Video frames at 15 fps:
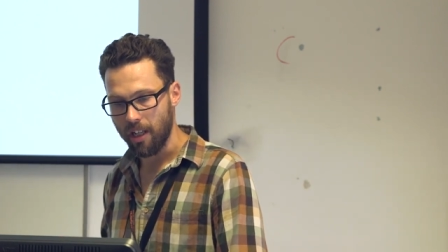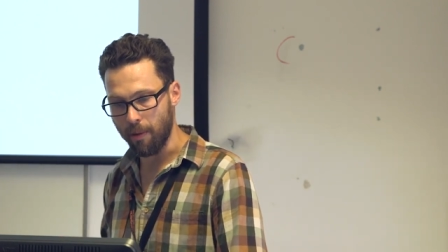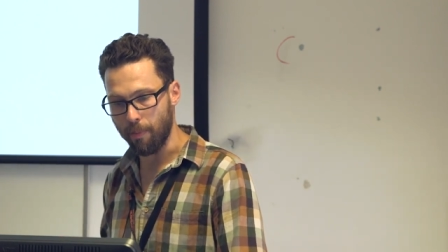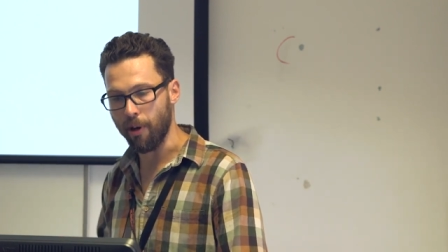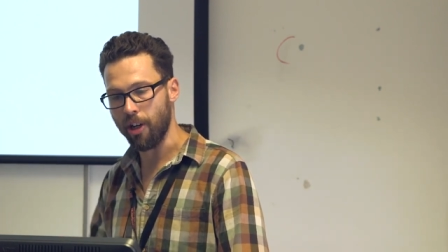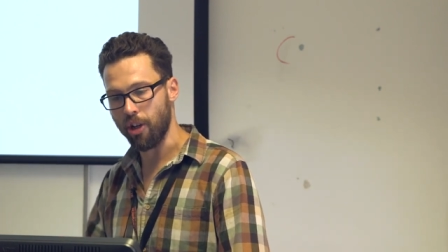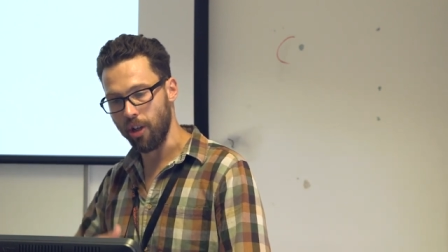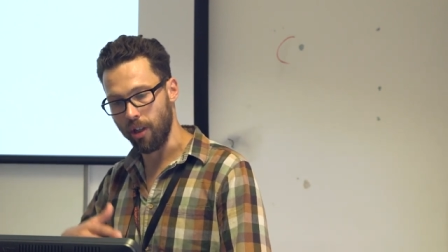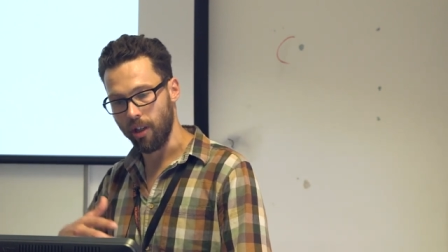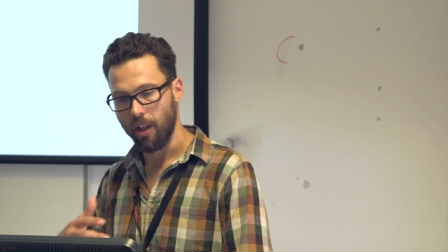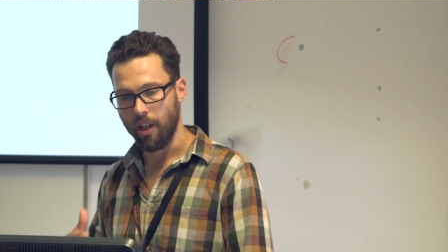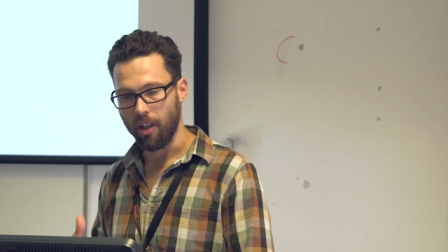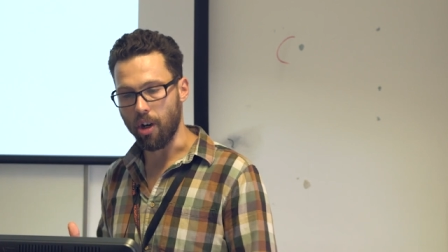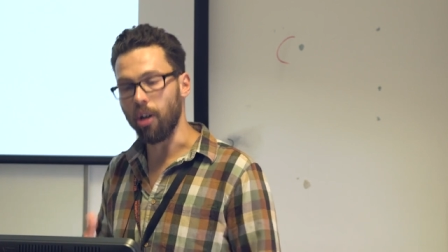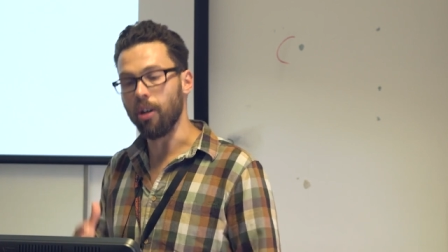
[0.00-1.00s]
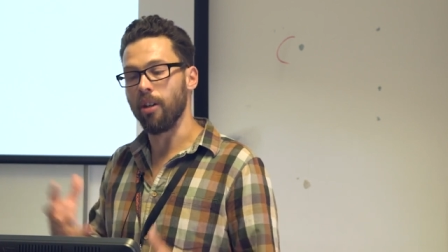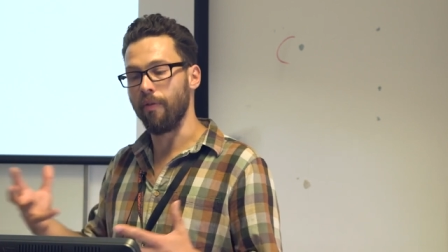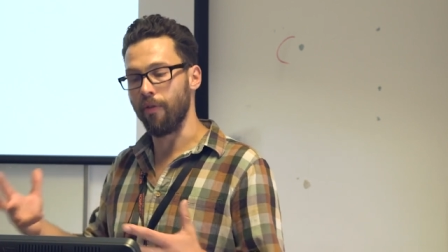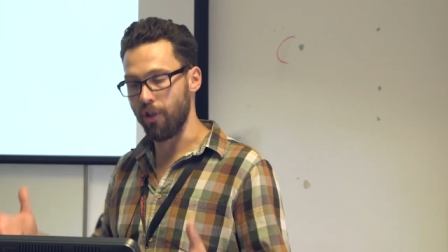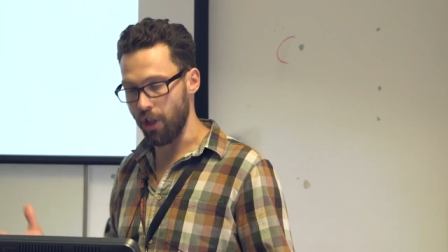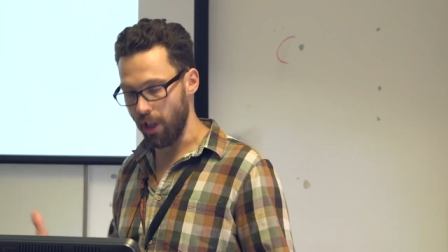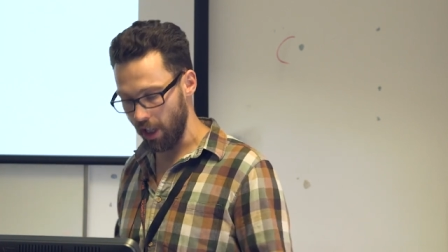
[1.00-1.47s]
Depression,
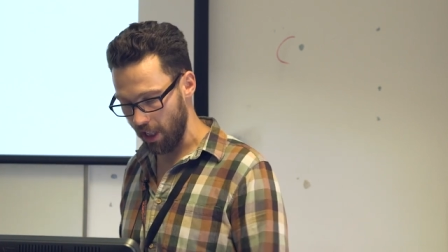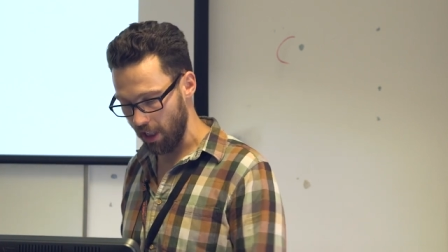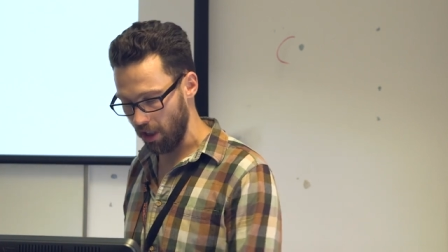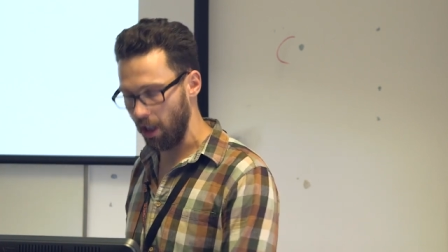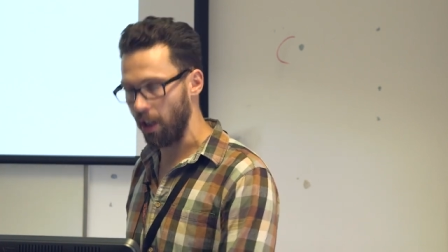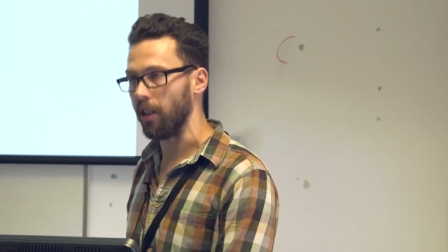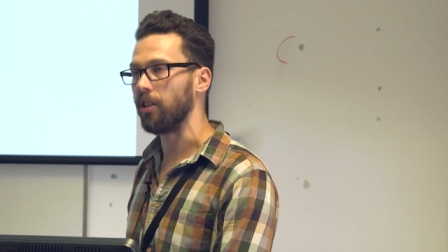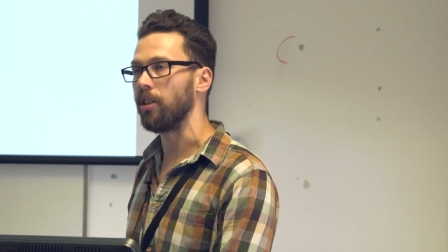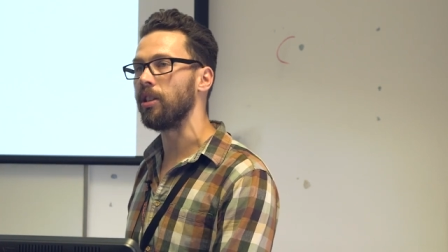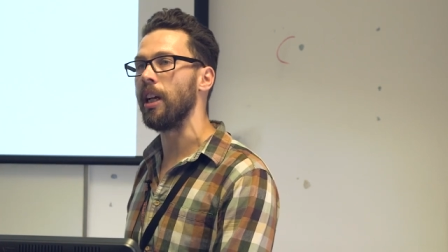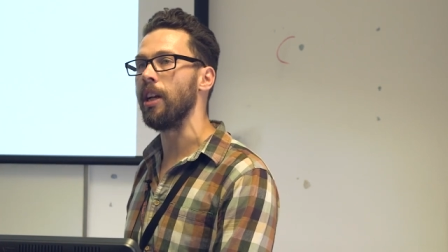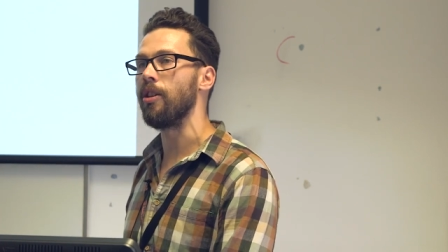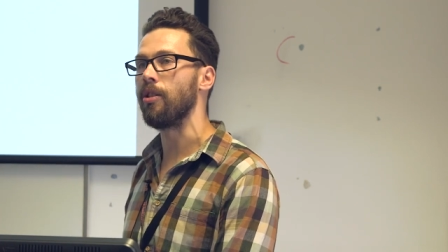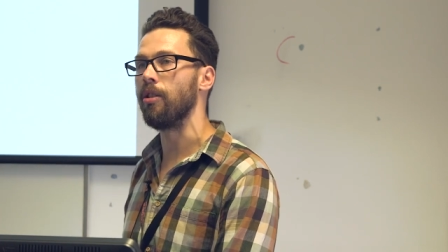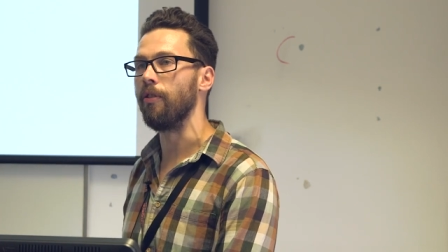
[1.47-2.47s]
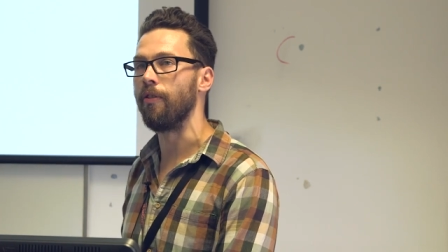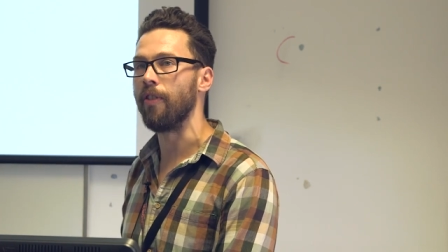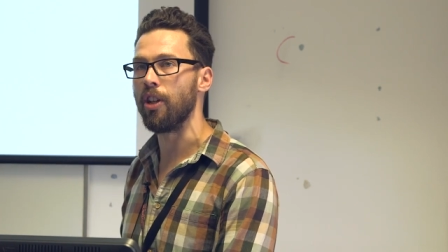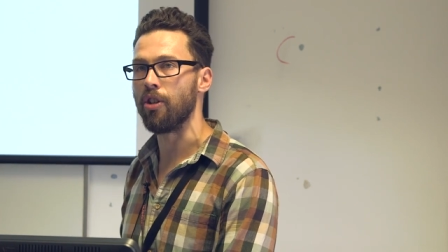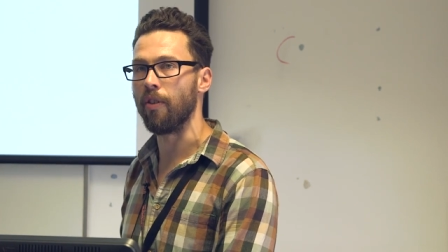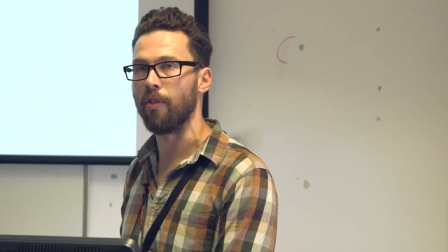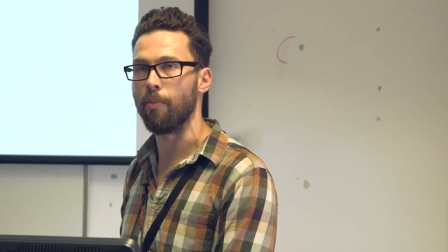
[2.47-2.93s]
cognitive rigidities are a central
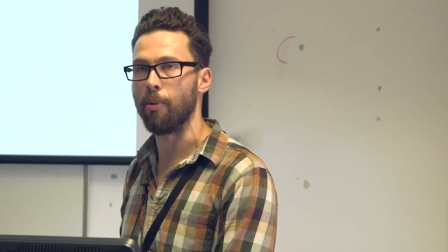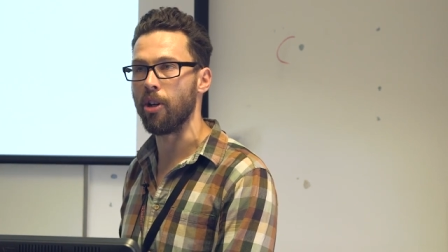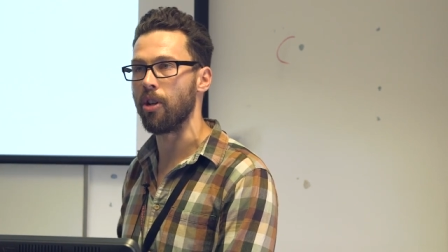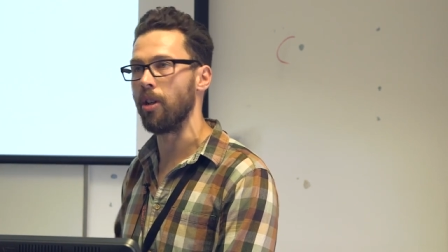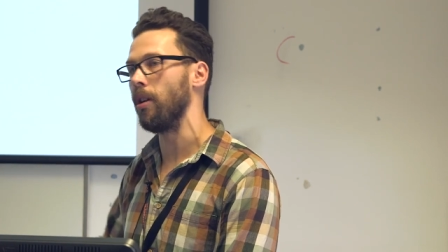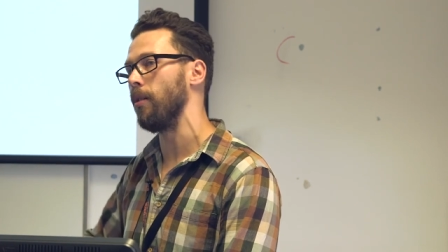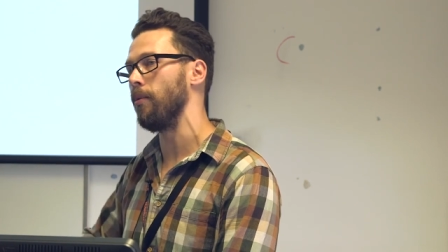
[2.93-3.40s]
feature of depression.